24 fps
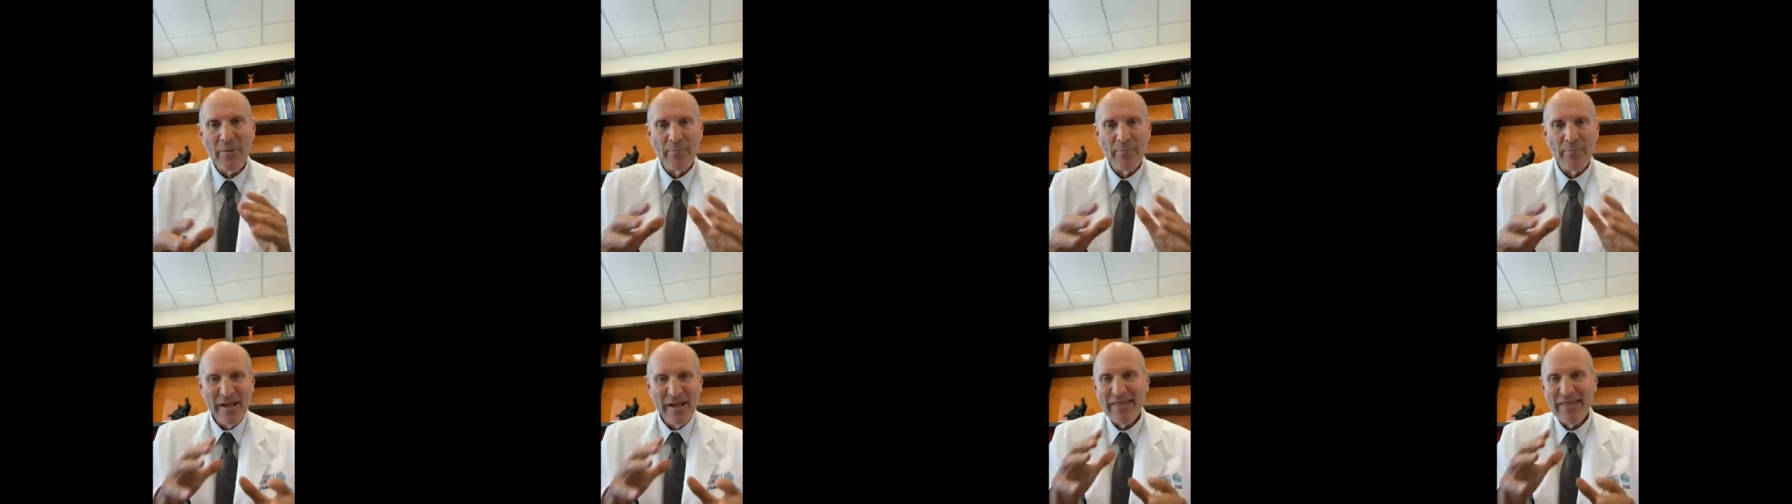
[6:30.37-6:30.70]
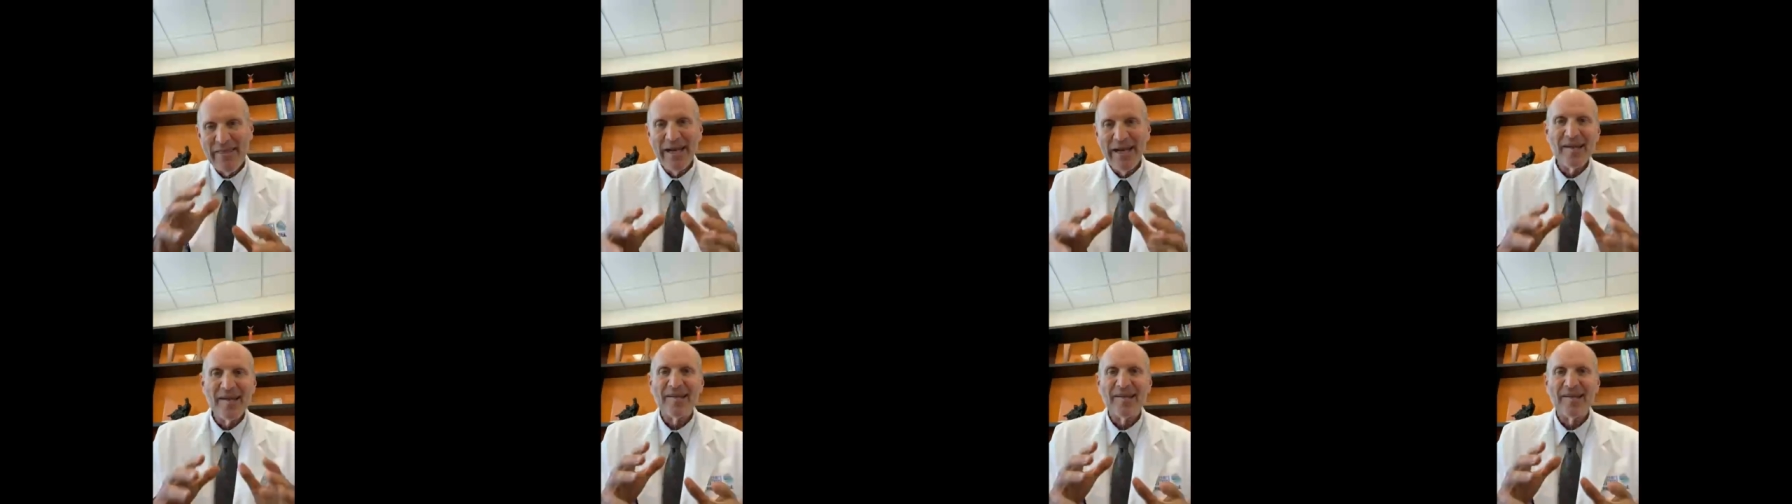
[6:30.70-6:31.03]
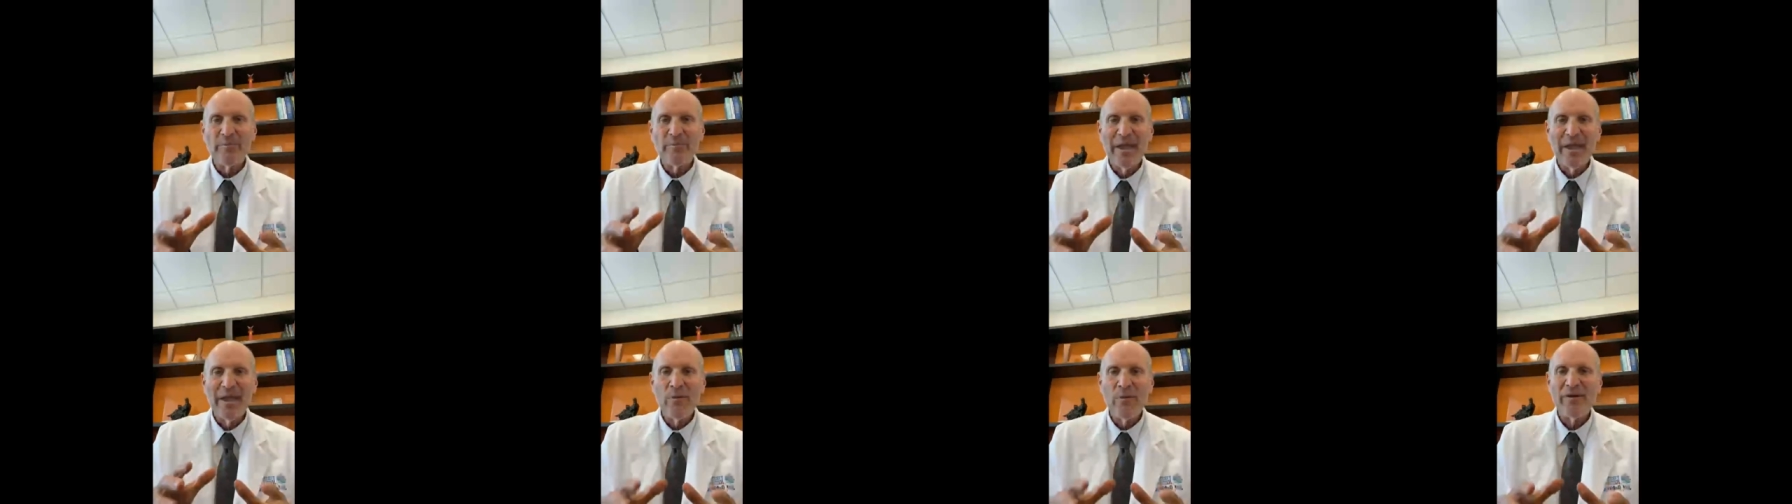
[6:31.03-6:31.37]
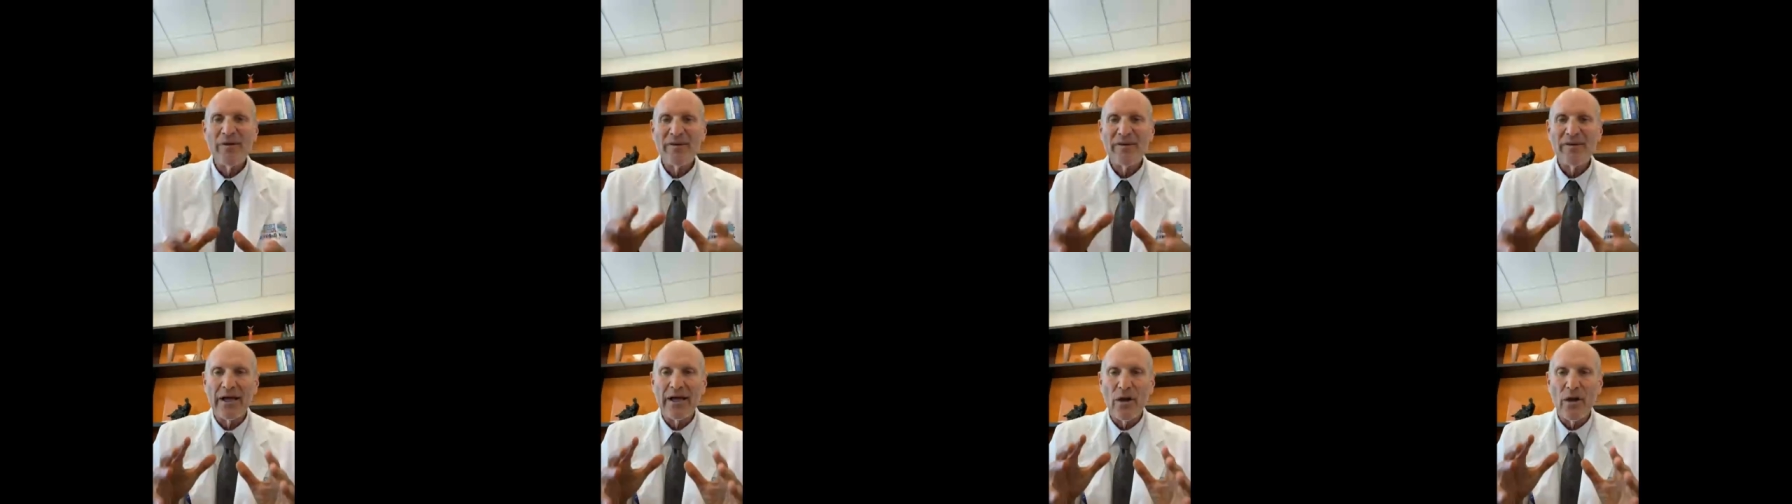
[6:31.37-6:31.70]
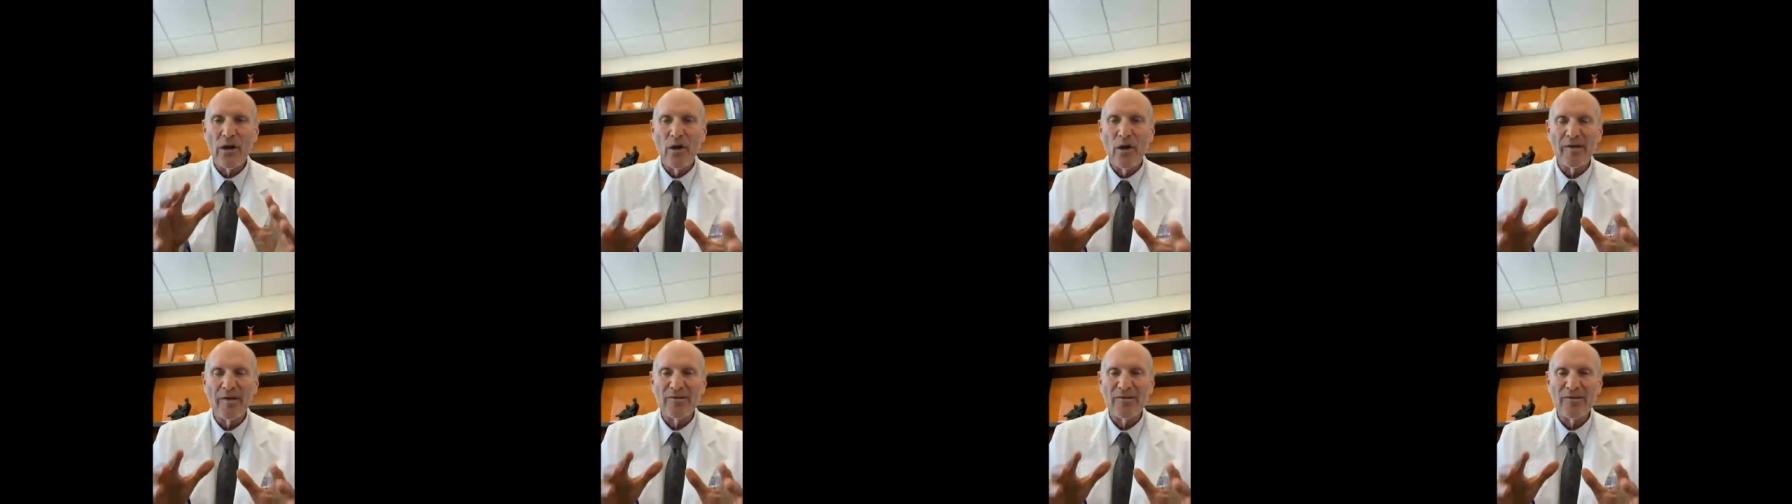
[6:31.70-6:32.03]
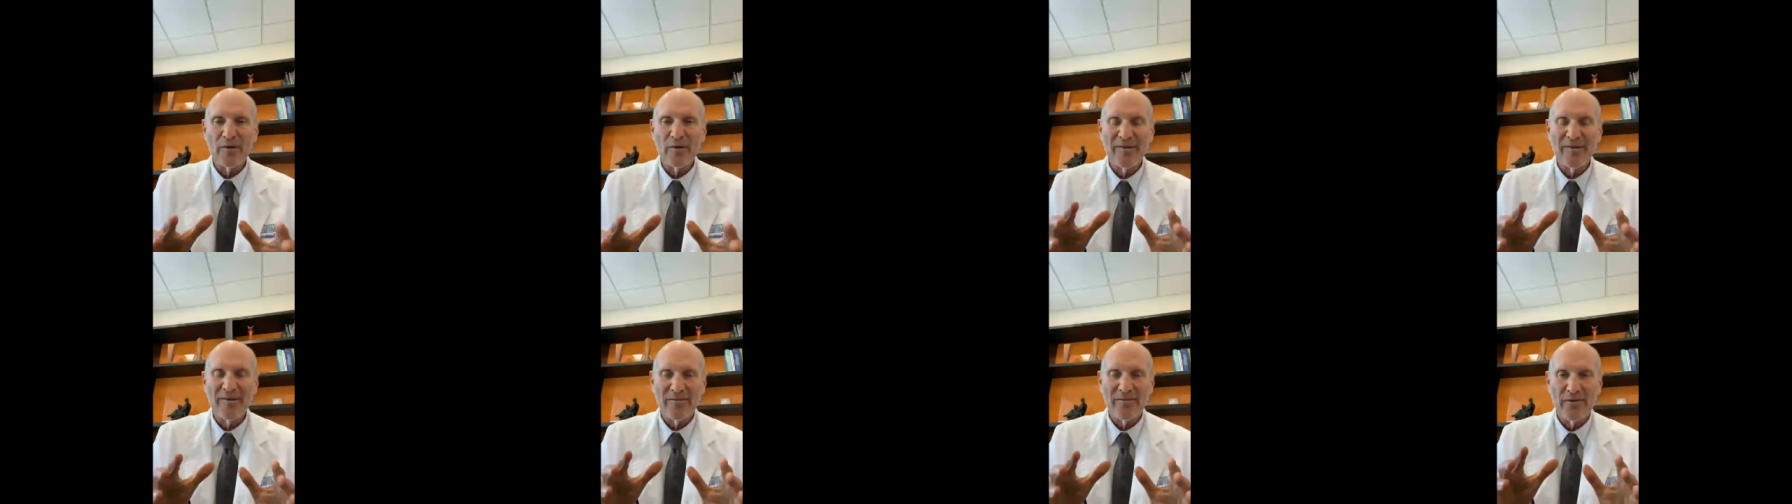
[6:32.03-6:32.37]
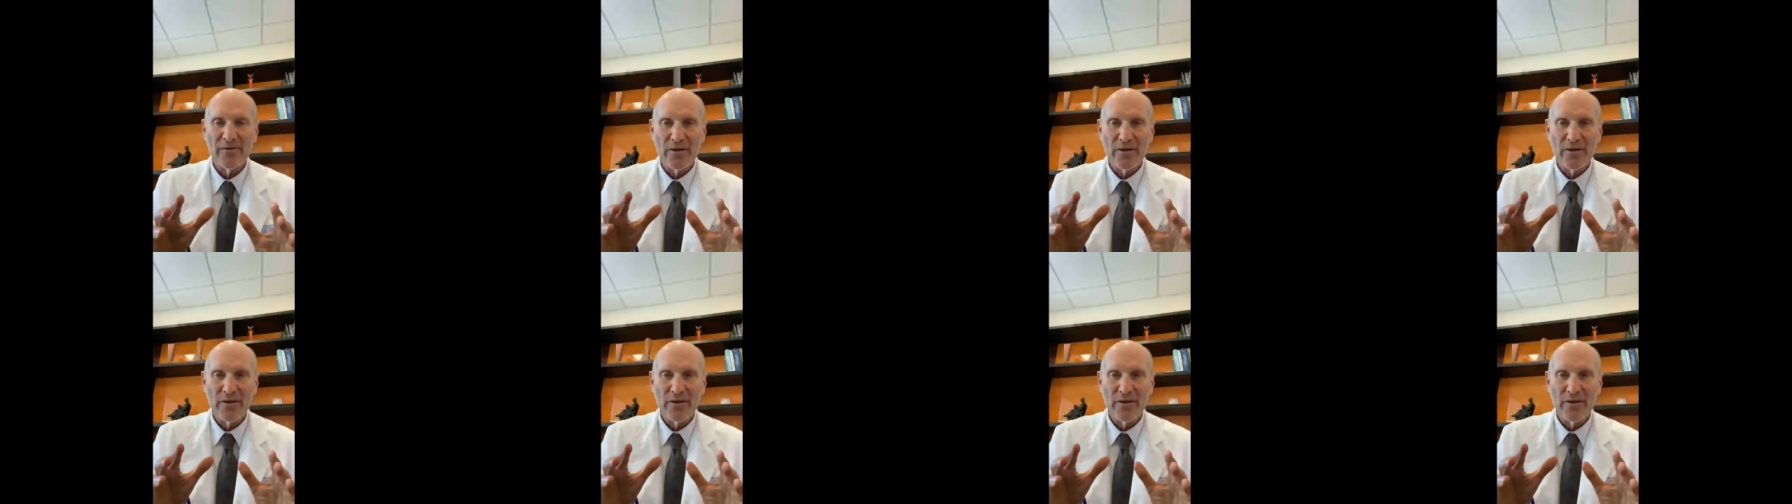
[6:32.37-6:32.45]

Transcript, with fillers: But be that as it may, we've got all sorts